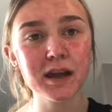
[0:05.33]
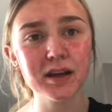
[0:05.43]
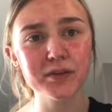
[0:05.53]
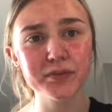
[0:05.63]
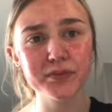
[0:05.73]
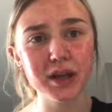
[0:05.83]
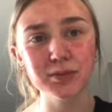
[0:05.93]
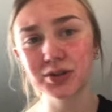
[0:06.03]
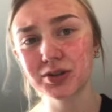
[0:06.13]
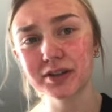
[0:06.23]
Um, I'm
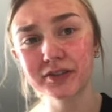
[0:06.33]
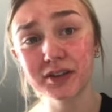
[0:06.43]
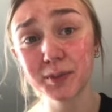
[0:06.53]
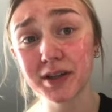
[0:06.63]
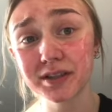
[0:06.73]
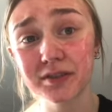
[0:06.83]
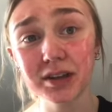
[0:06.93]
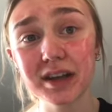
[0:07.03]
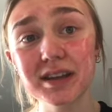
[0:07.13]
not sure if it's supposed to feel like